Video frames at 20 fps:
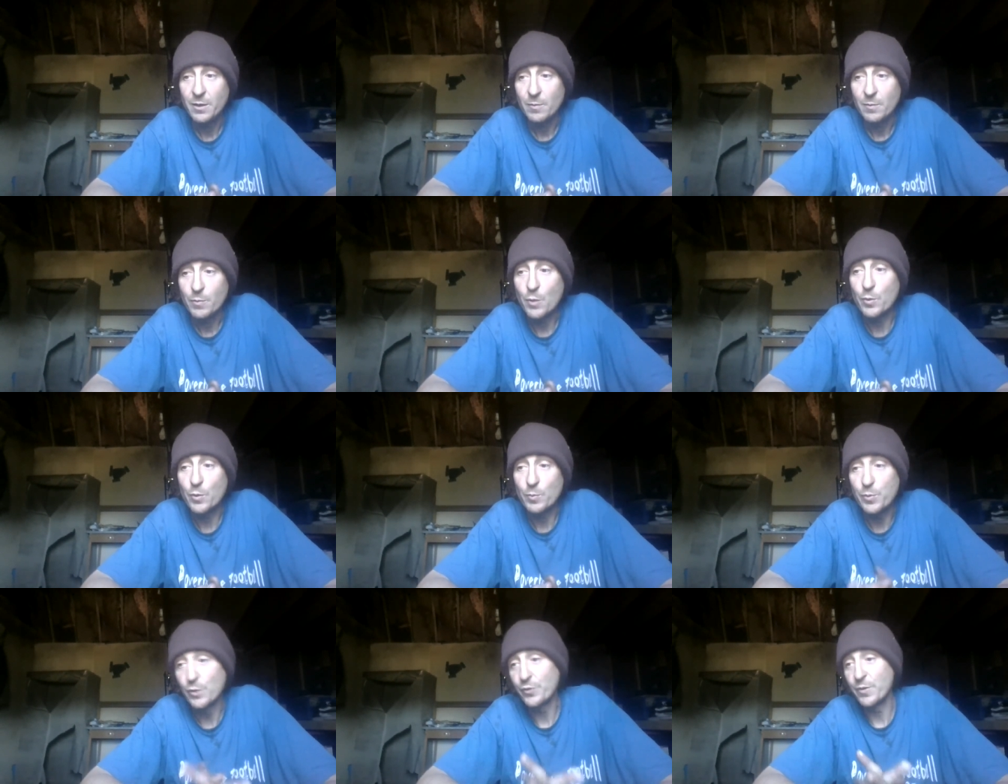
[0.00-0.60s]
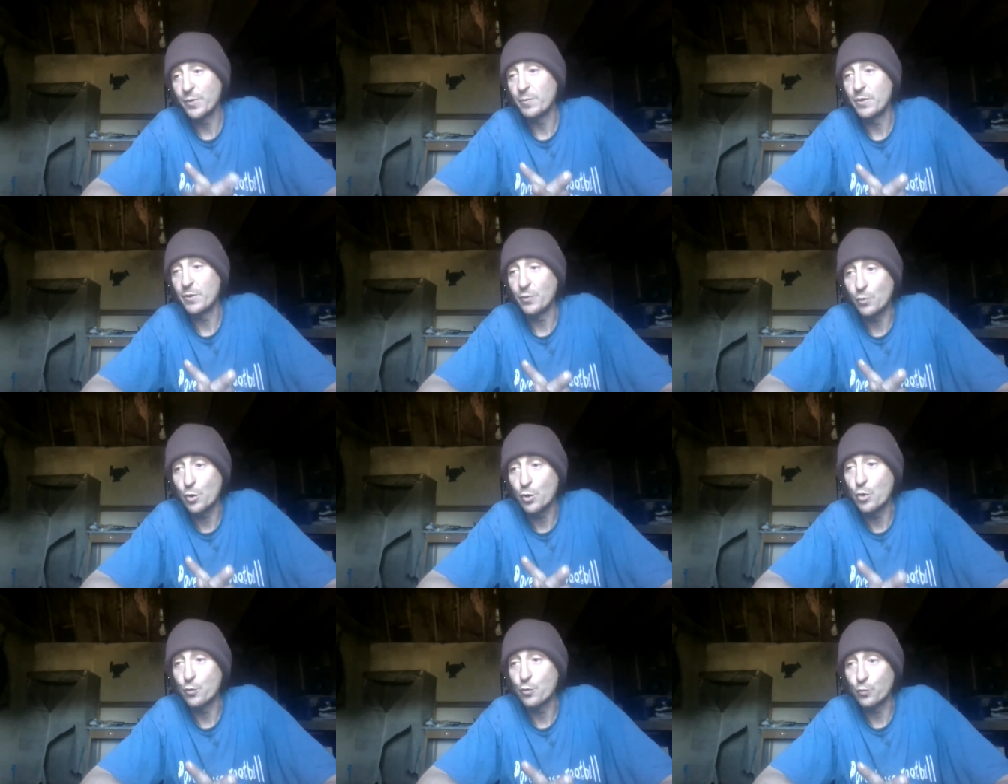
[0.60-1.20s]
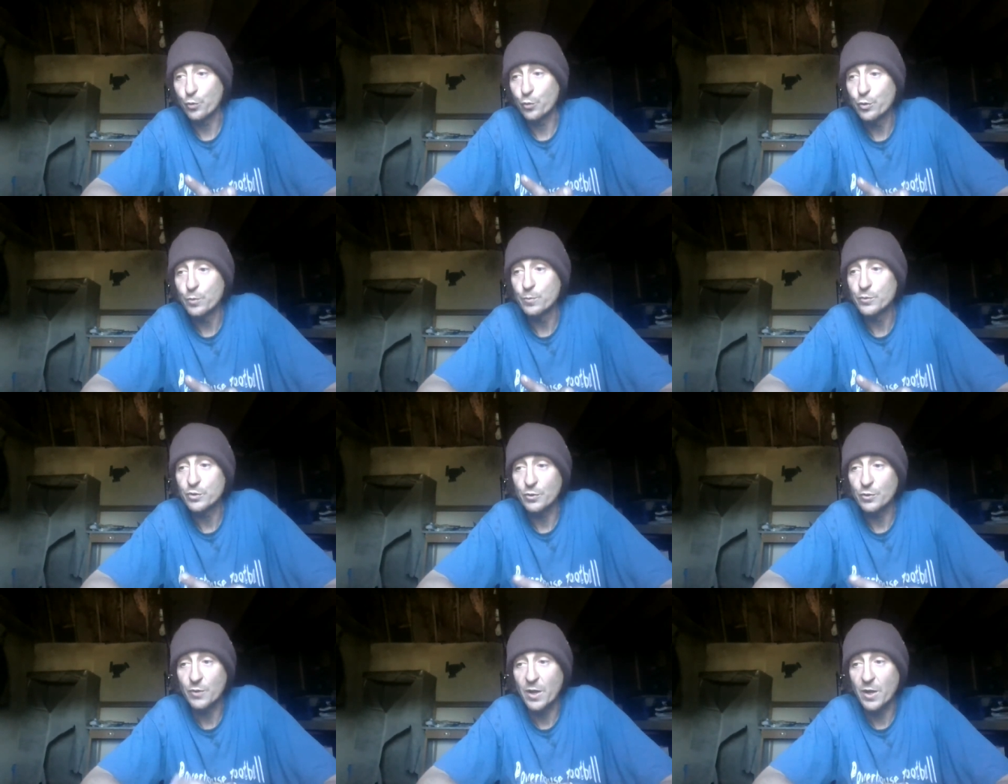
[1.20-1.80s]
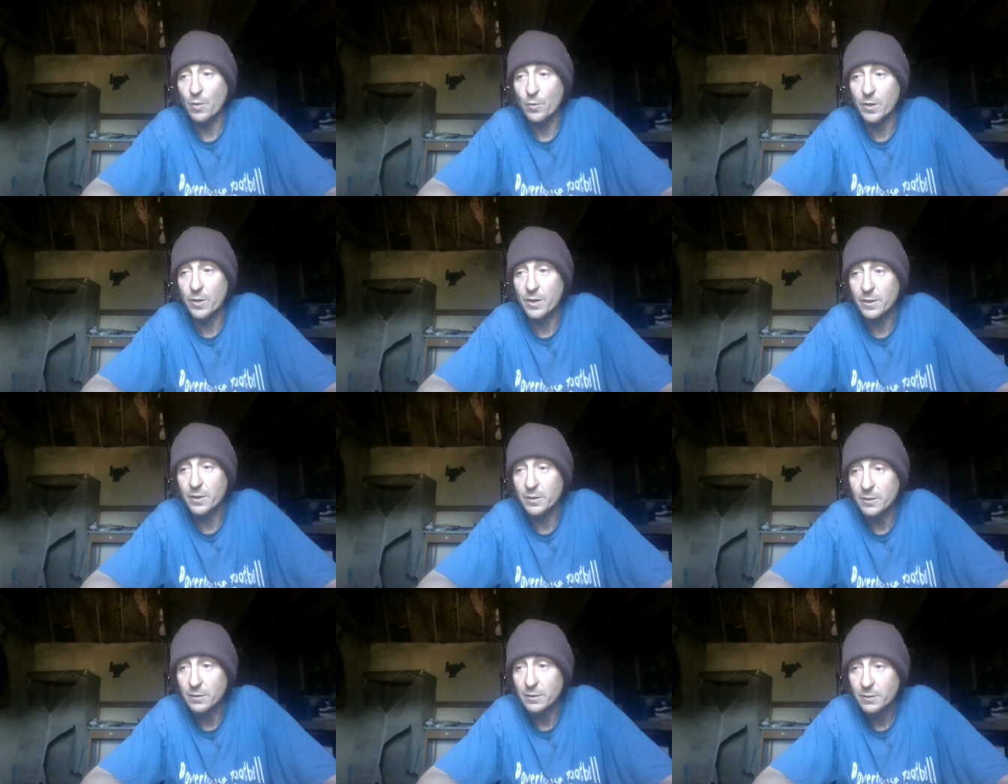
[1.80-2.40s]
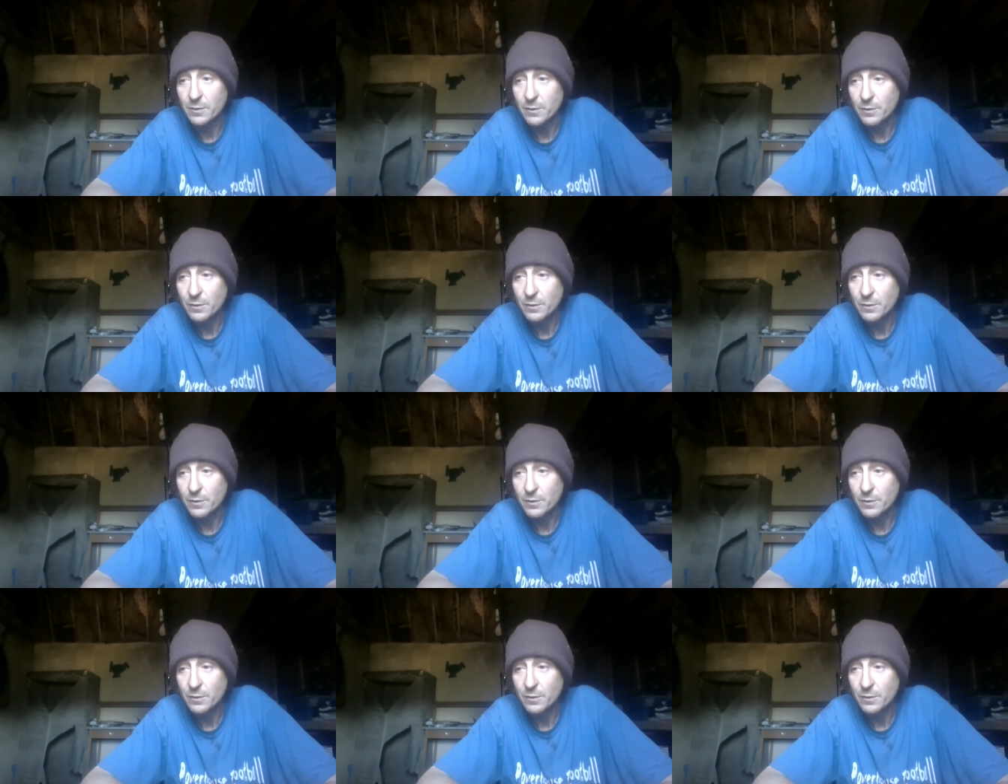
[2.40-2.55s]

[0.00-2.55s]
but we put them in their own rooms so that way